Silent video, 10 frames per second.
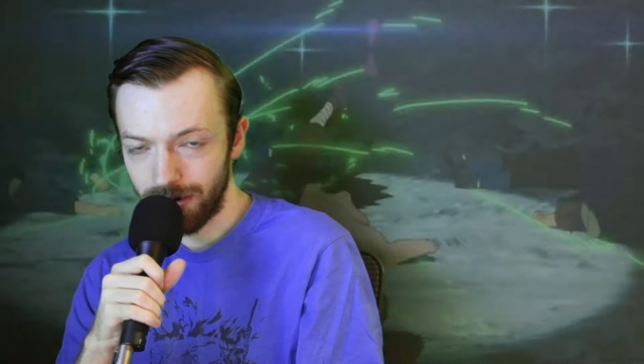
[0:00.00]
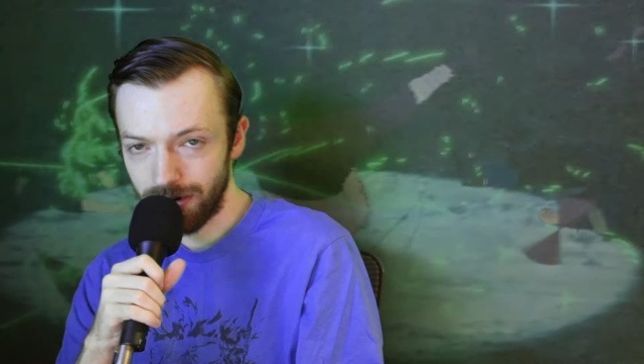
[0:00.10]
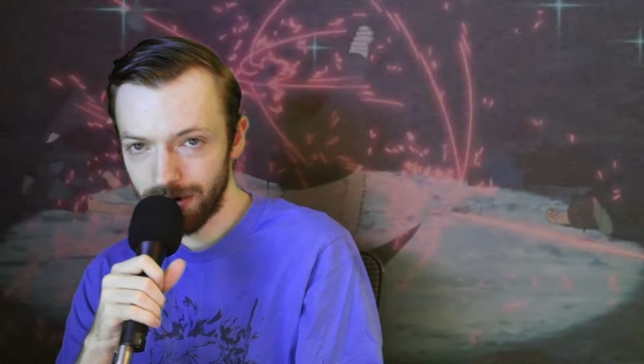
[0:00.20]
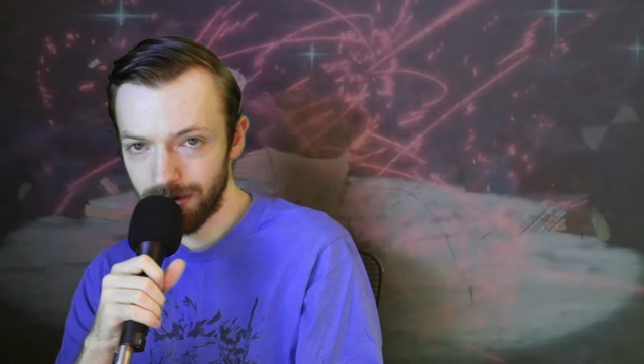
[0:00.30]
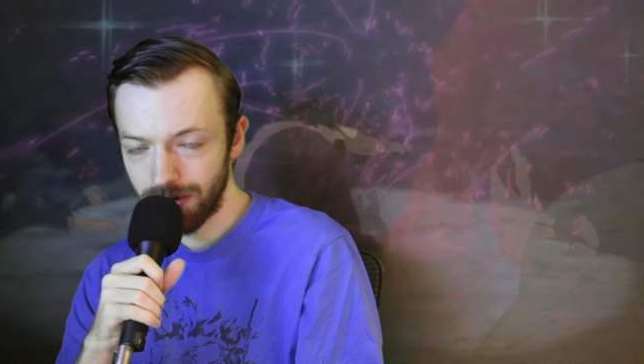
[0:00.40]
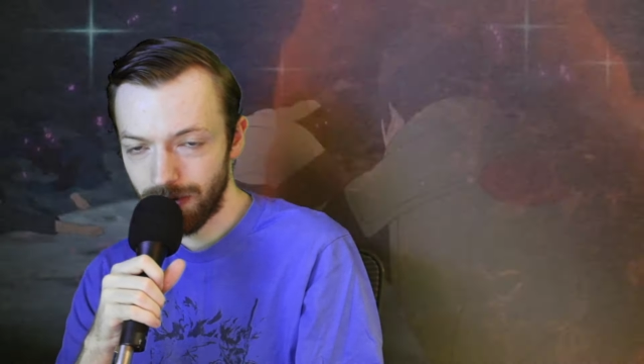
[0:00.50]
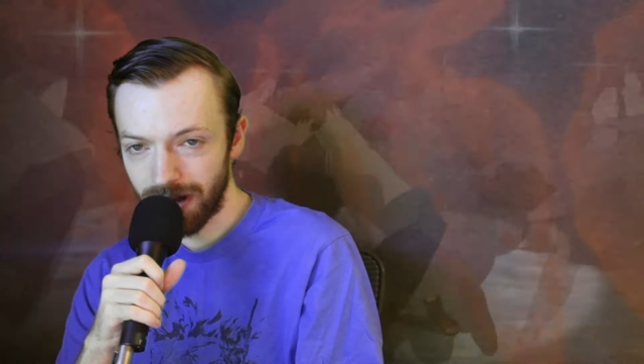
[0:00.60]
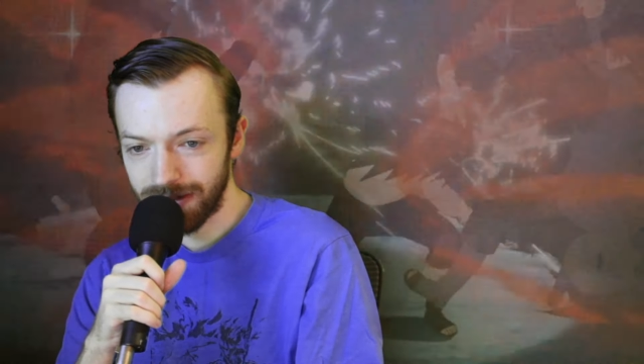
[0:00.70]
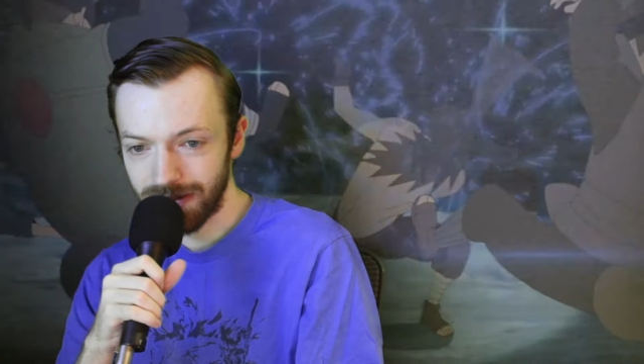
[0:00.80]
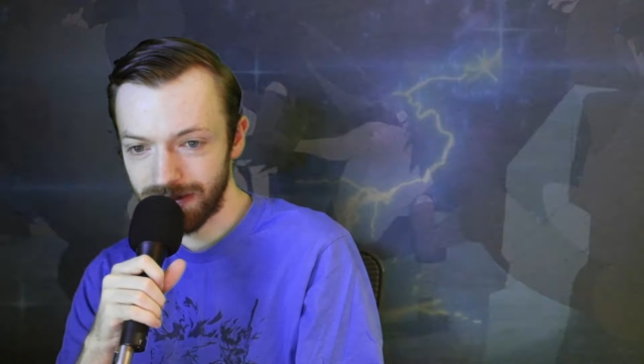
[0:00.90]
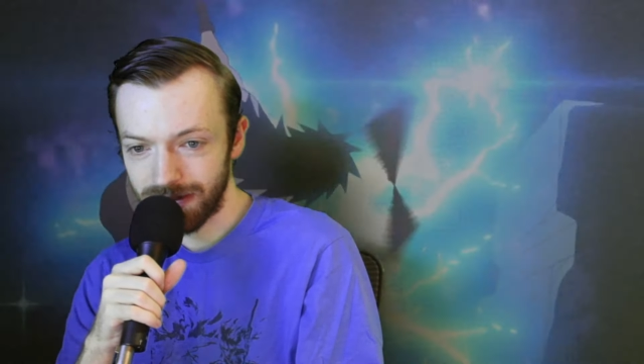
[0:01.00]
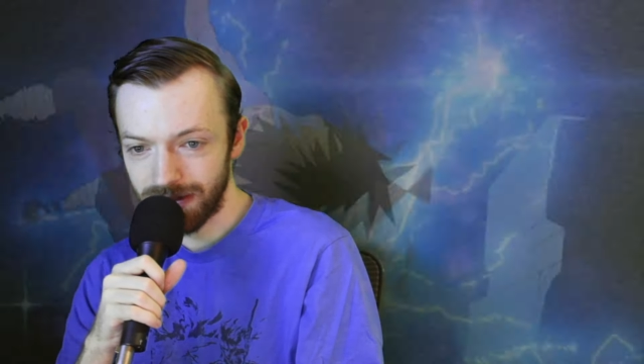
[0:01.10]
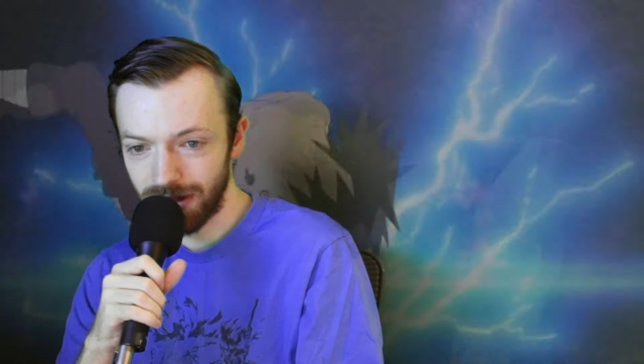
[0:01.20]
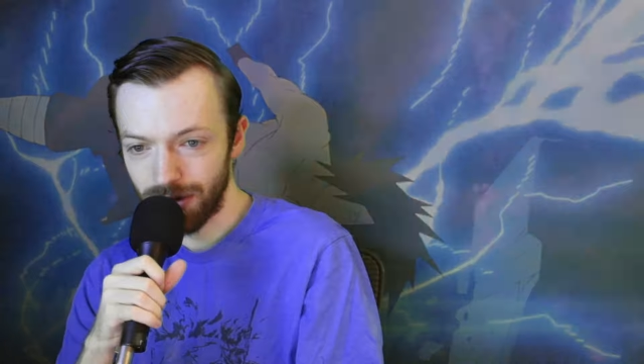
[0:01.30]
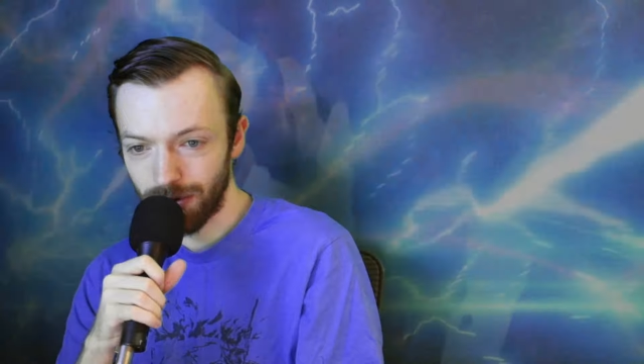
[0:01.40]
Naruto has this
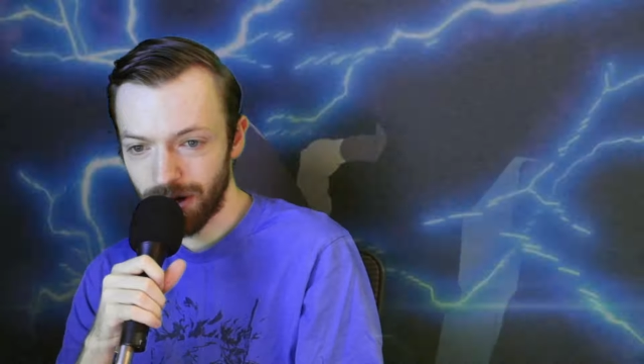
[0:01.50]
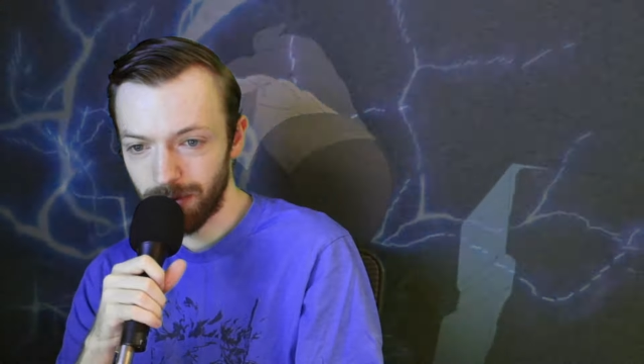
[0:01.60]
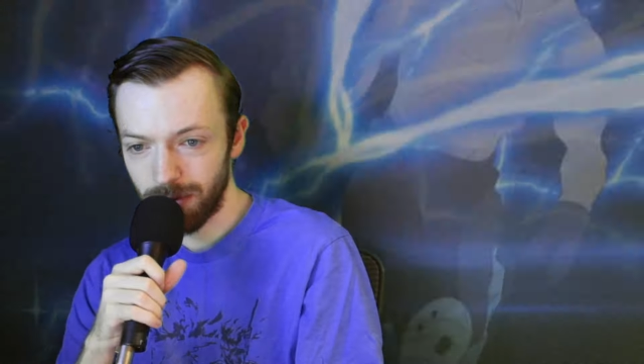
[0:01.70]
incredible